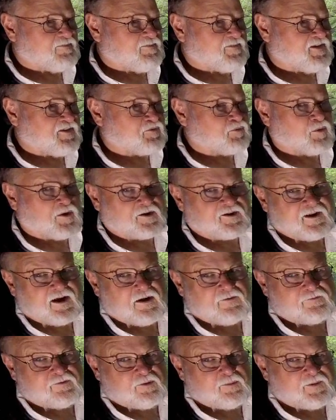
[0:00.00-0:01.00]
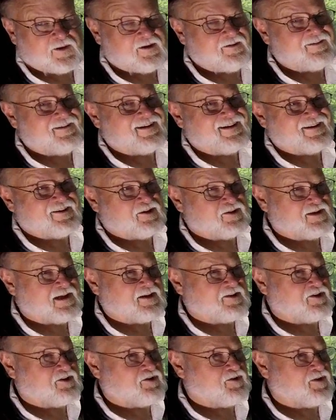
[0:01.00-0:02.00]
it's worked out for me. I don't
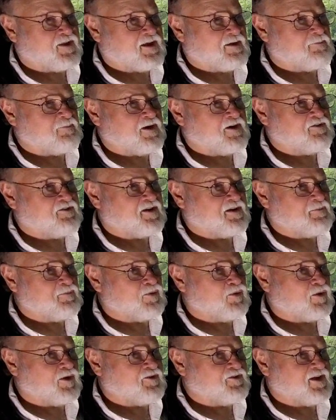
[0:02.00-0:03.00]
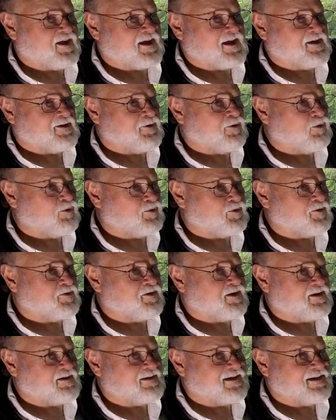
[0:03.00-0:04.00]
like to do that much anymore. As I get older,
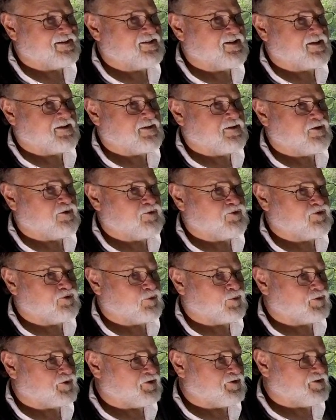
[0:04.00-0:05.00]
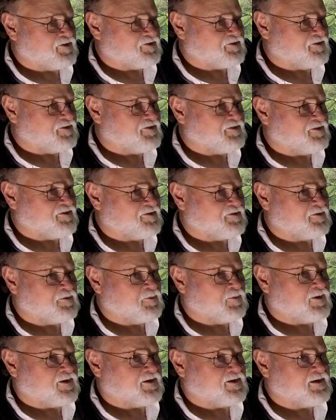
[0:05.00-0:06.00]
I like to go shorter distances and
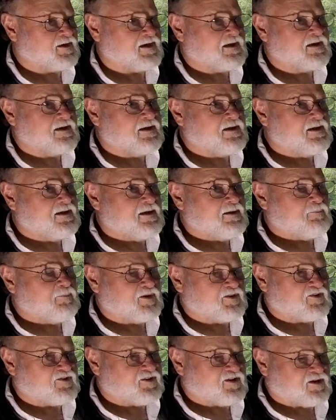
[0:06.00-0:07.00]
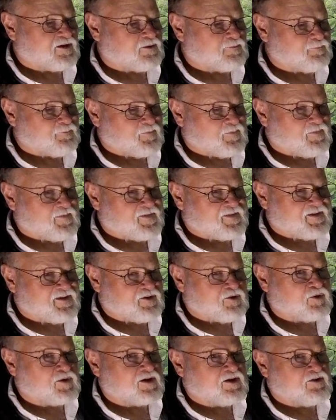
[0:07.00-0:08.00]
whatnot. But still,
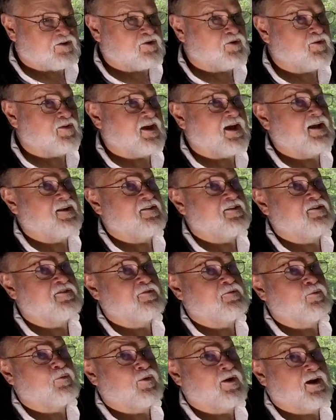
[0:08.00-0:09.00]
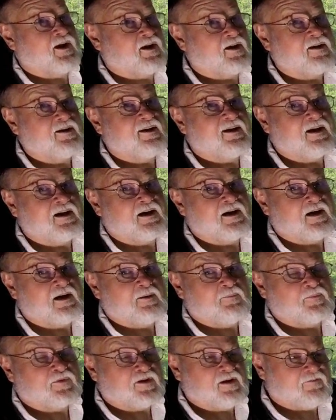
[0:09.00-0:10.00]
you can do that in this rig
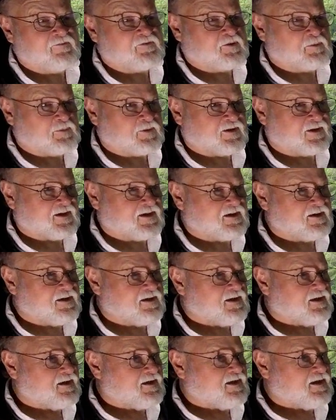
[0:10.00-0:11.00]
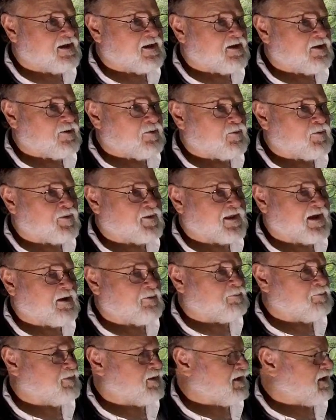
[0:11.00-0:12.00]
comfortably
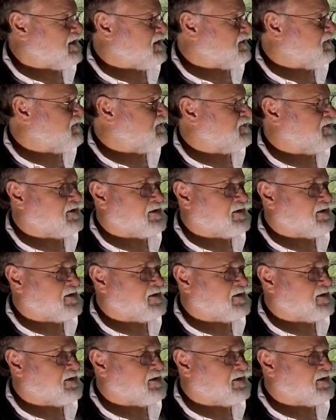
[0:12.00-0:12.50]
without being